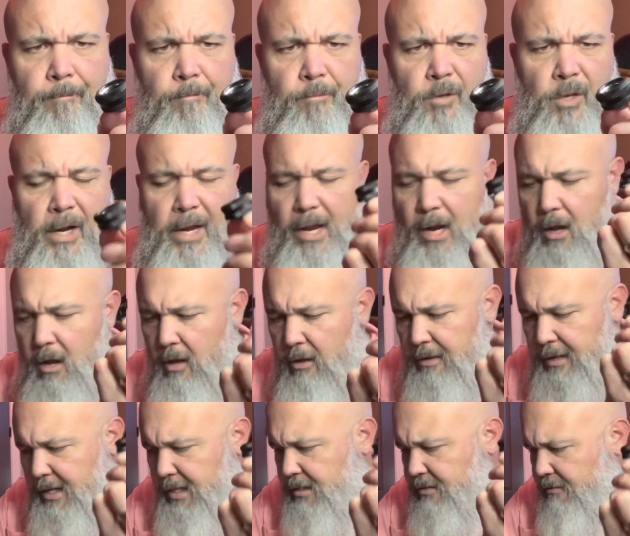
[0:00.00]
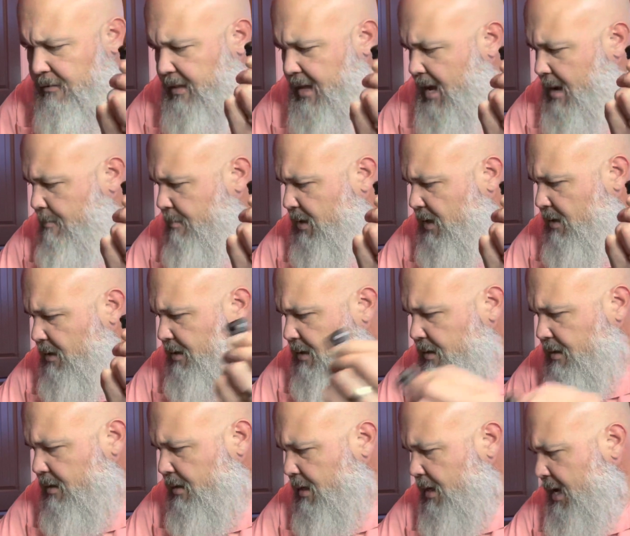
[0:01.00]
I got all these for that build.
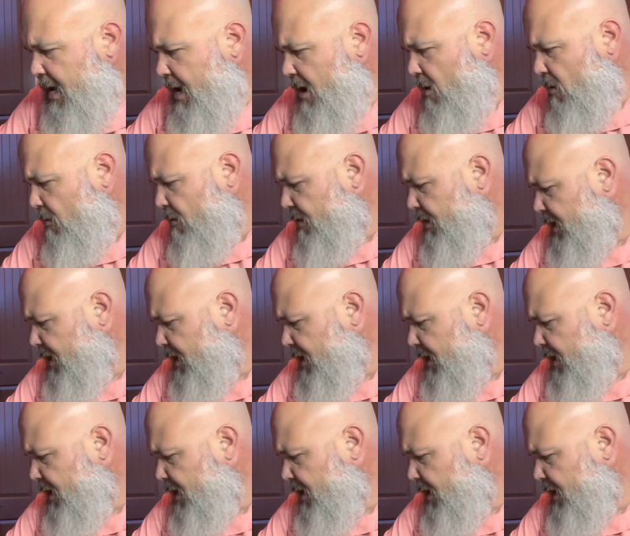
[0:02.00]
Now